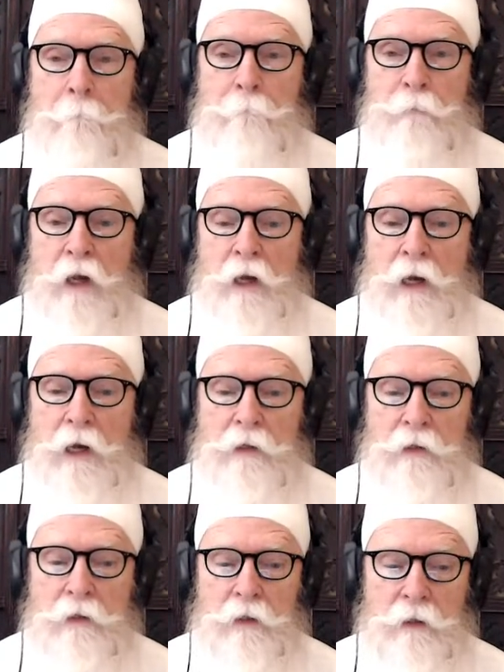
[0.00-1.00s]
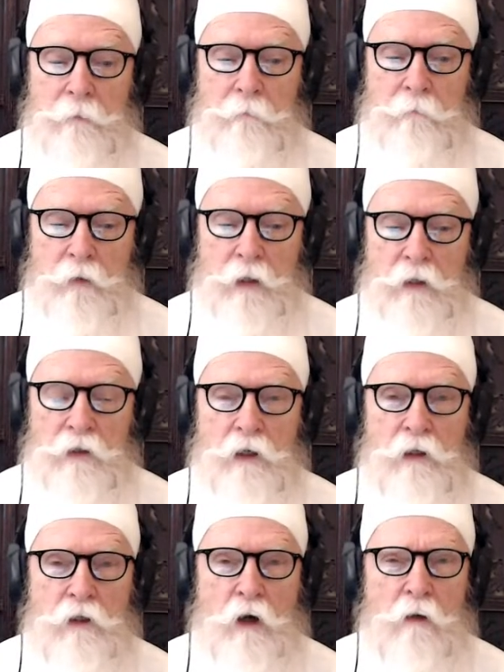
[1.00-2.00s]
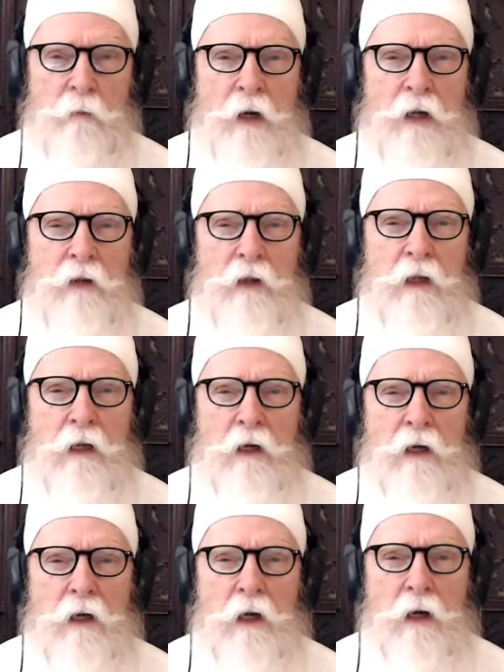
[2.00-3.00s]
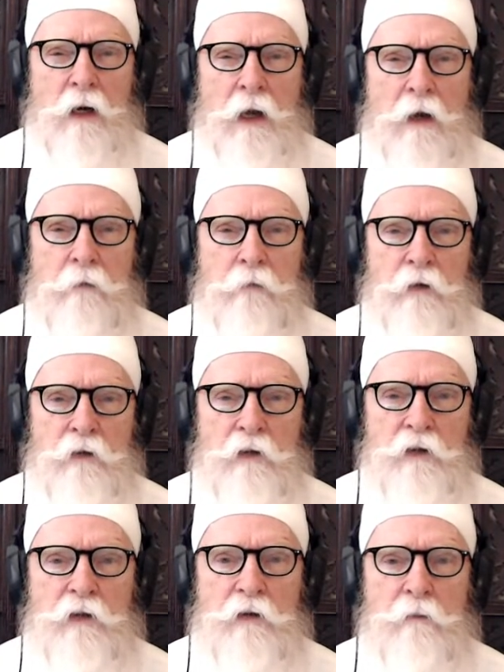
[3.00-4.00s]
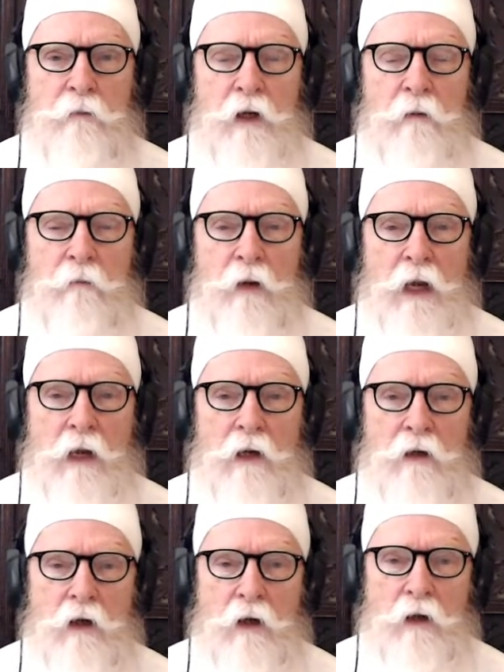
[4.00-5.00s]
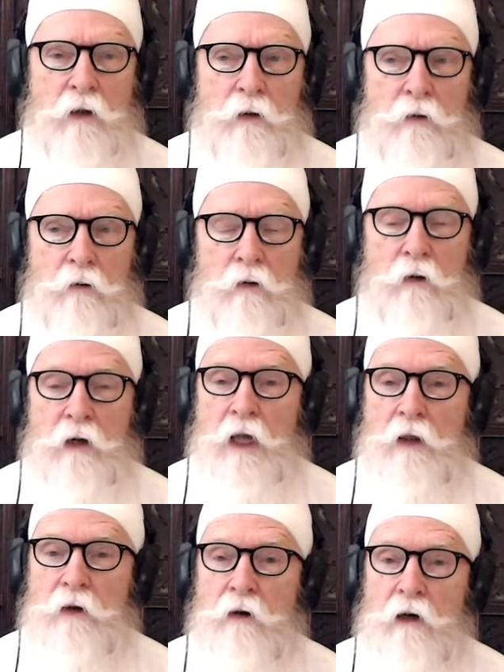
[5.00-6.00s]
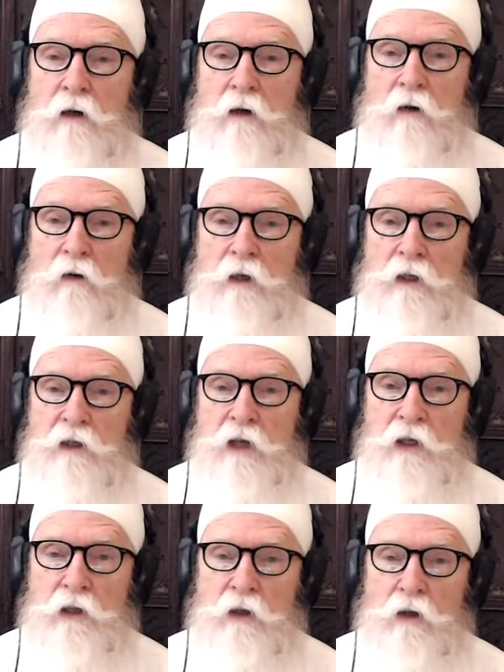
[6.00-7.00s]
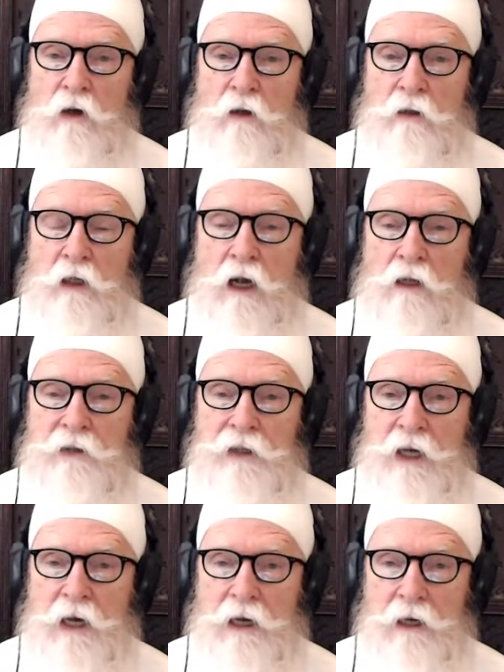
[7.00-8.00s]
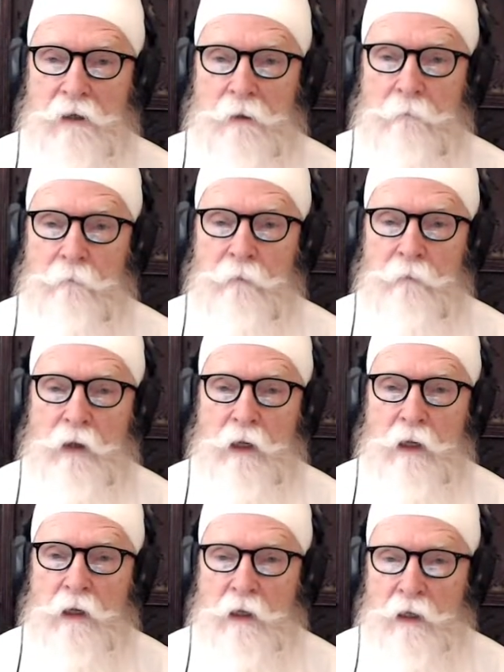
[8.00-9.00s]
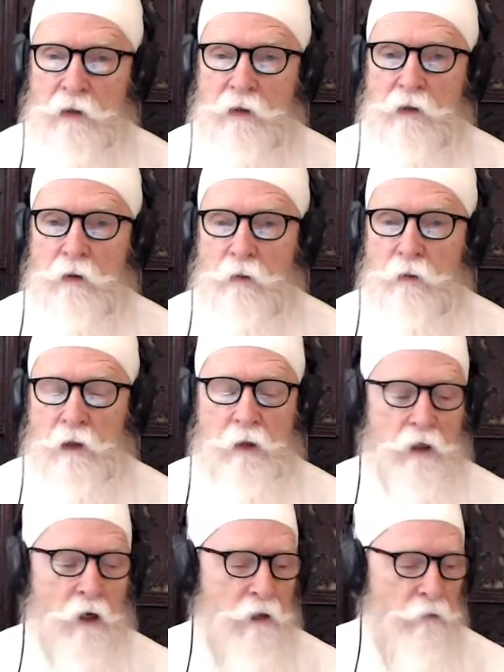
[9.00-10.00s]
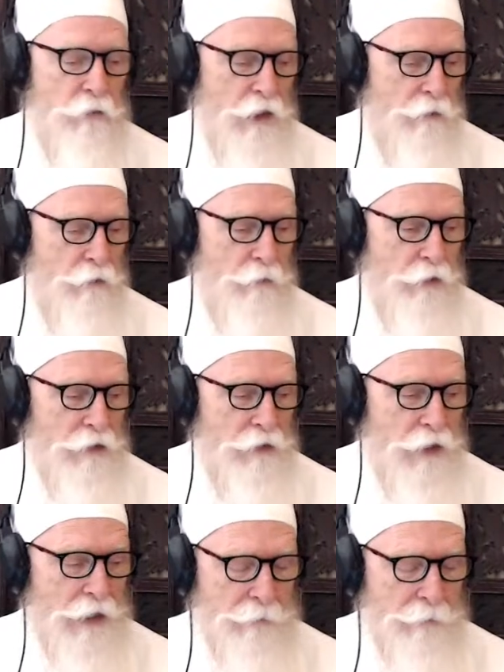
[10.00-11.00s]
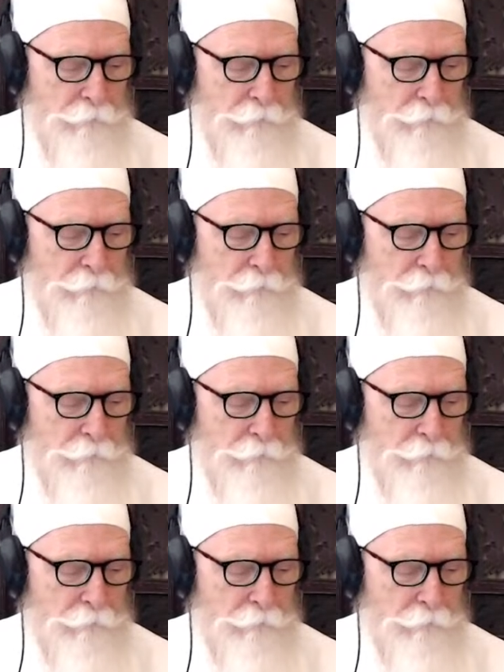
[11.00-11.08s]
And he's going to talk about efforts being made through another organization called Khalsa Aid. So we're going to be talking with him about that.